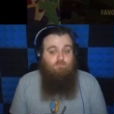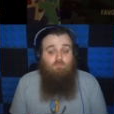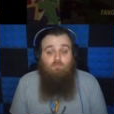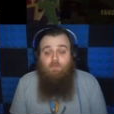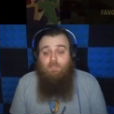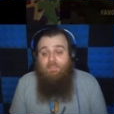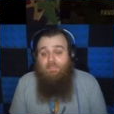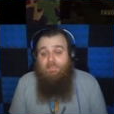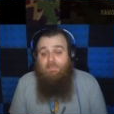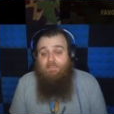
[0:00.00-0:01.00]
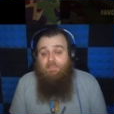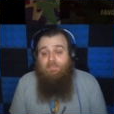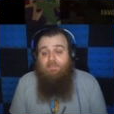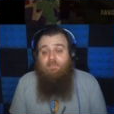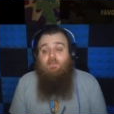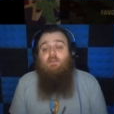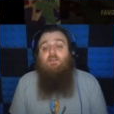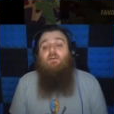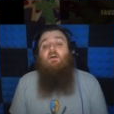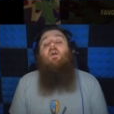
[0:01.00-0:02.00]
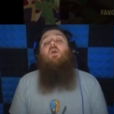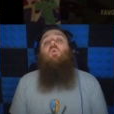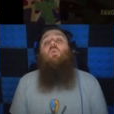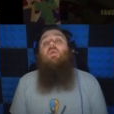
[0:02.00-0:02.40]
Really? Oh,